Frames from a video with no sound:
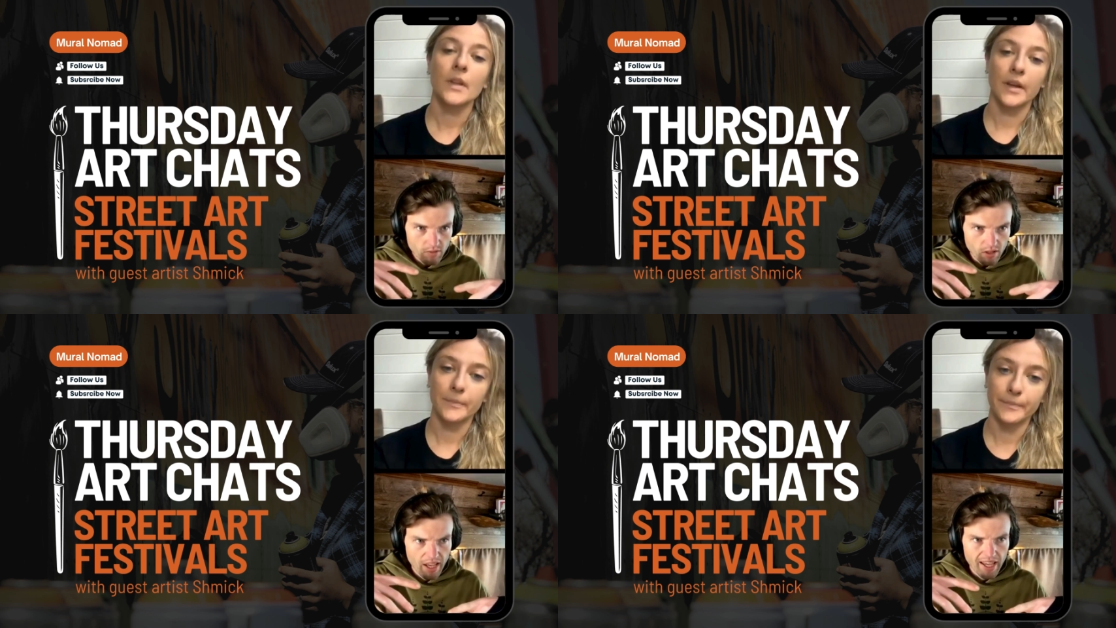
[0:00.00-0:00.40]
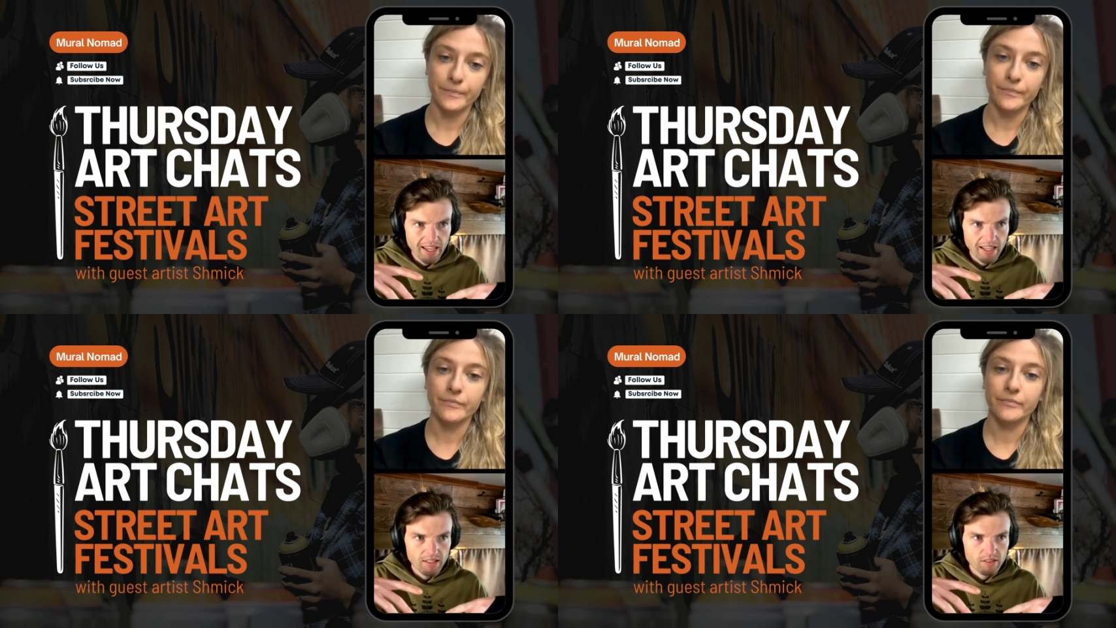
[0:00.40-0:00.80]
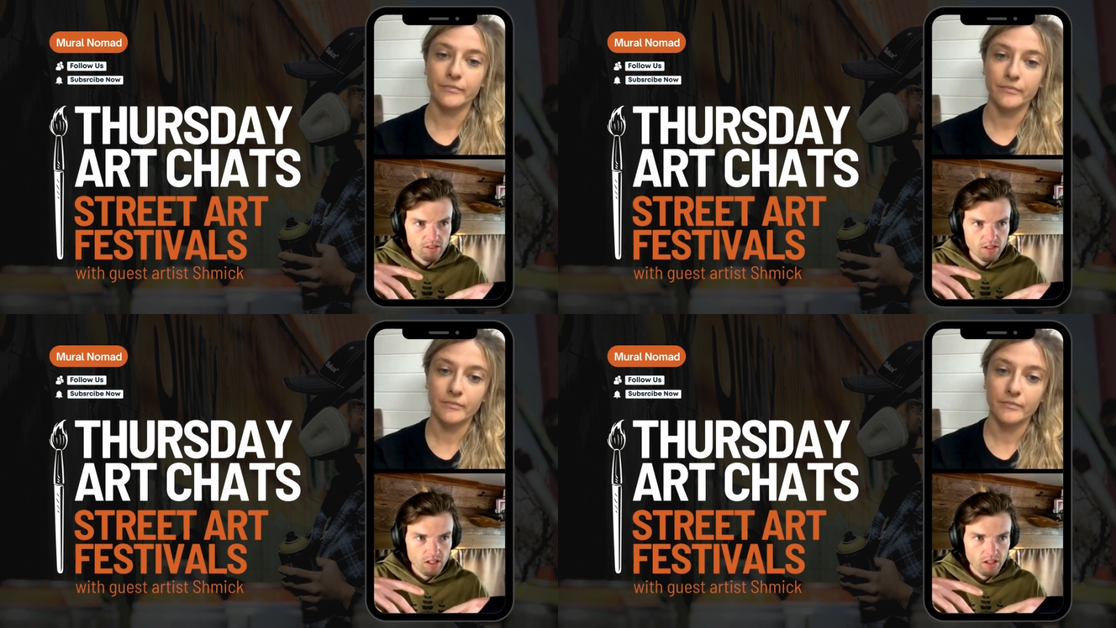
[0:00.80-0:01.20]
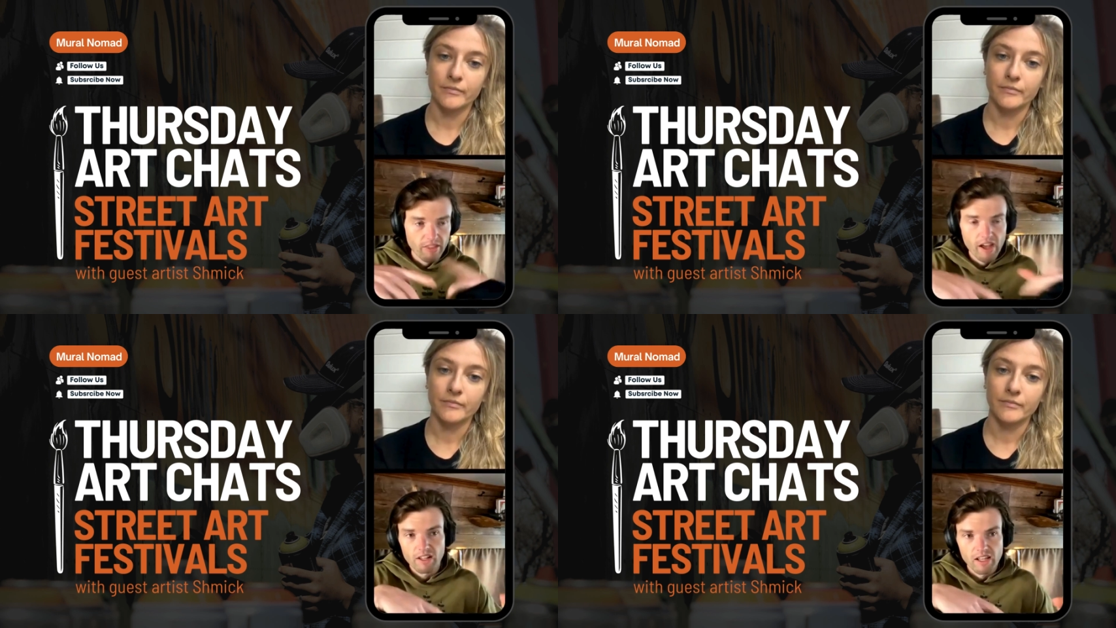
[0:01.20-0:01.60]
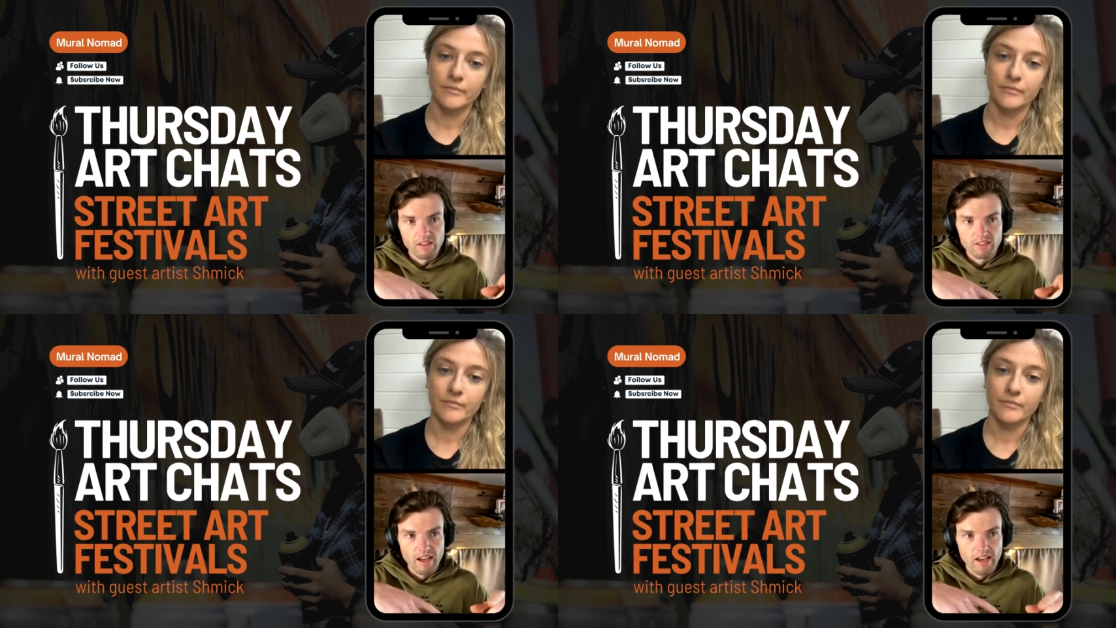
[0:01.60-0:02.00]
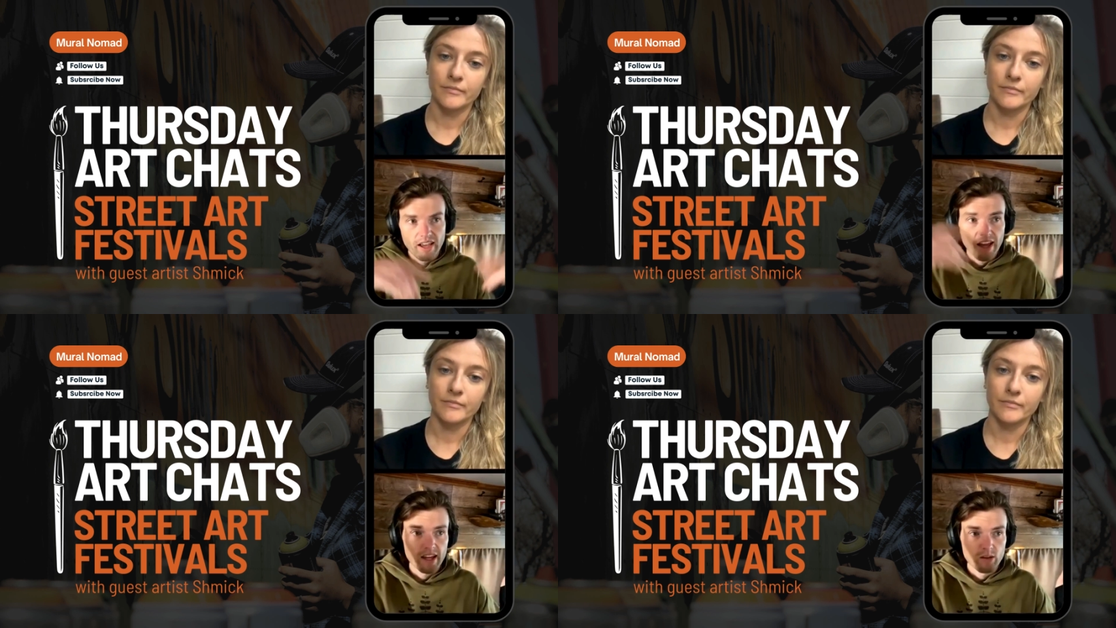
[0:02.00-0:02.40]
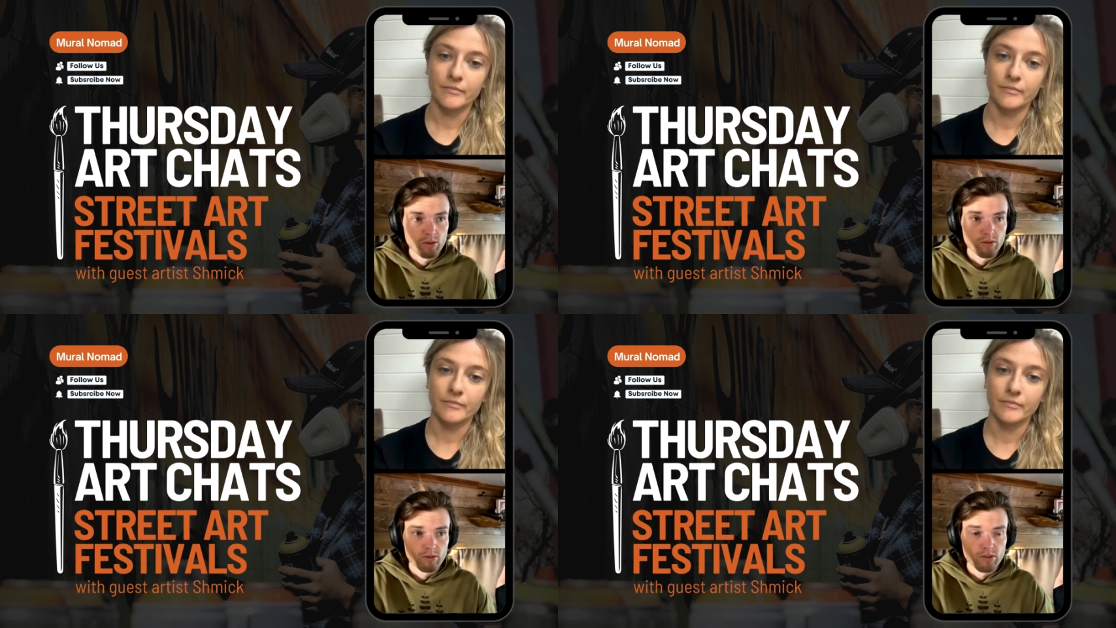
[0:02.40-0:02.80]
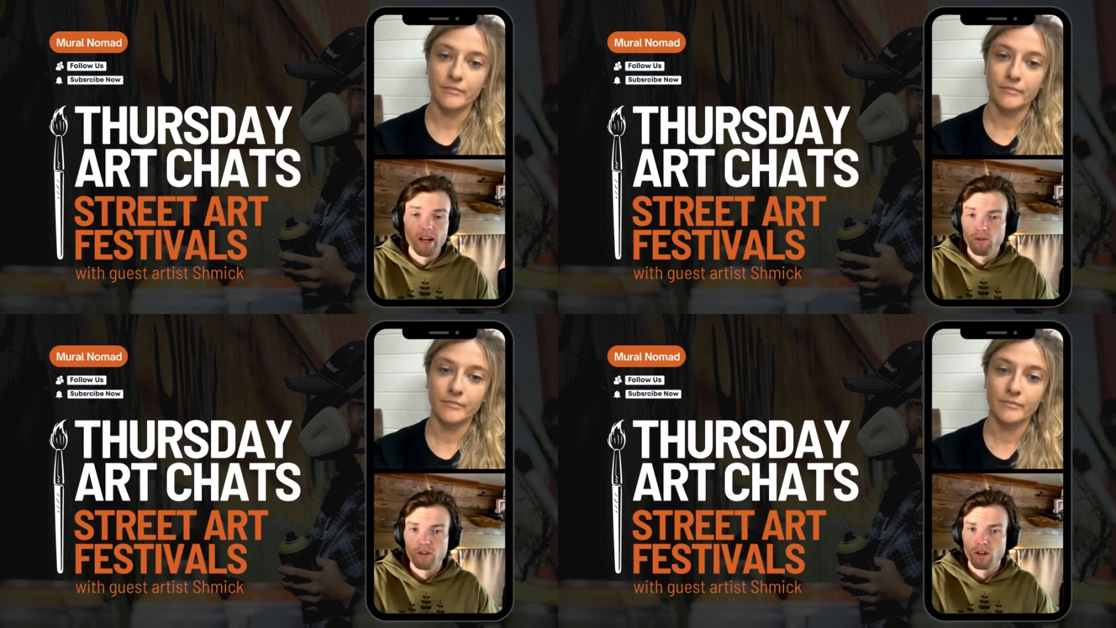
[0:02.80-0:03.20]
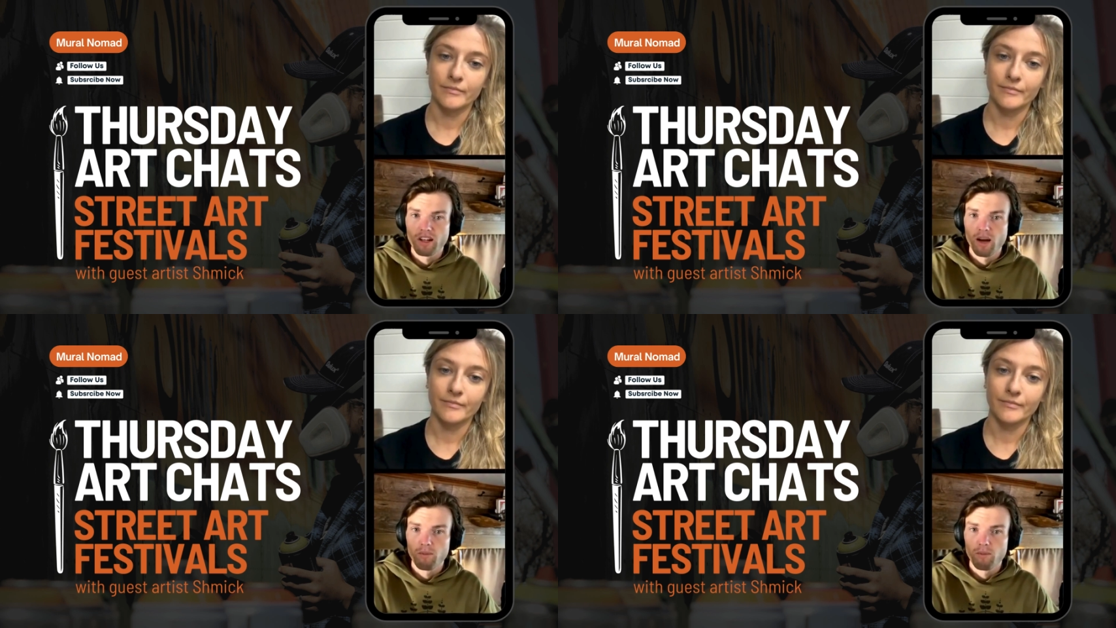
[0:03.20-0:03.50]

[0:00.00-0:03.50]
Speaker 1: and they'll either say, "Hey, we've yeah, we've got a